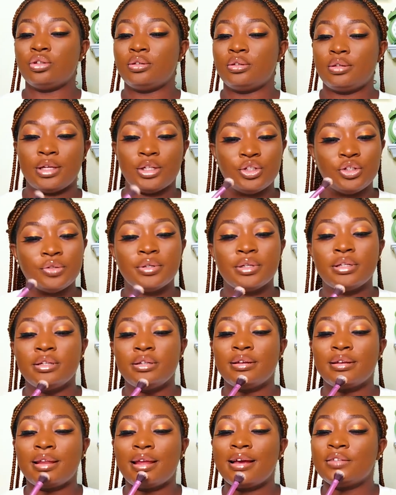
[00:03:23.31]
Naturally
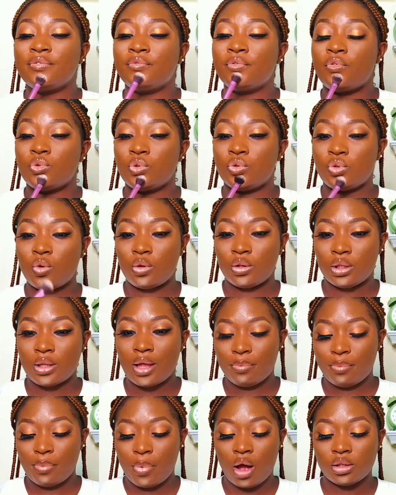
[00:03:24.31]
light falls on
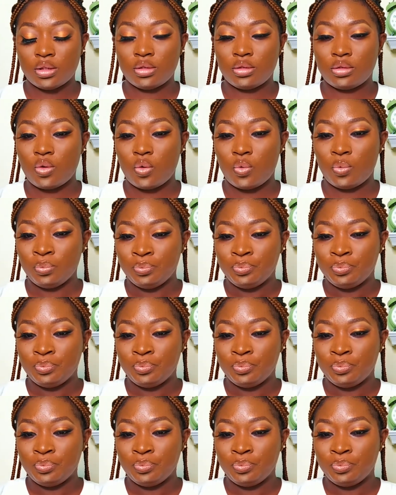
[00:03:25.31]
that part, so